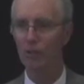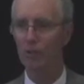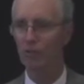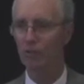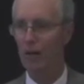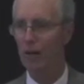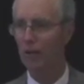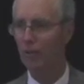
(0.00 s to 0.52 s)

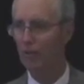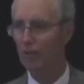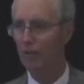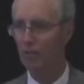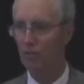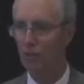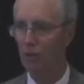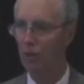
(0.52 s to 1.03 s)
is not
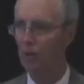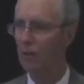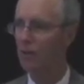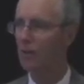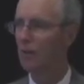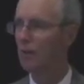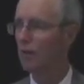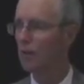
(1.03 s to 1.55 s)

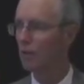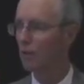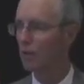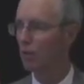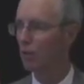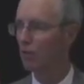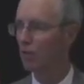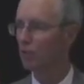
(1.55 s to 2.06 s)
necessarily
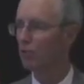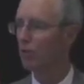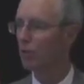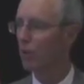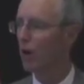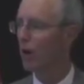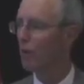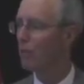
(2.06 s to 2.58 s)
an OSHA
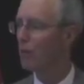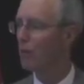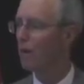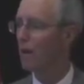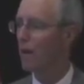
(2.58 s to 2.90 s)
requirement.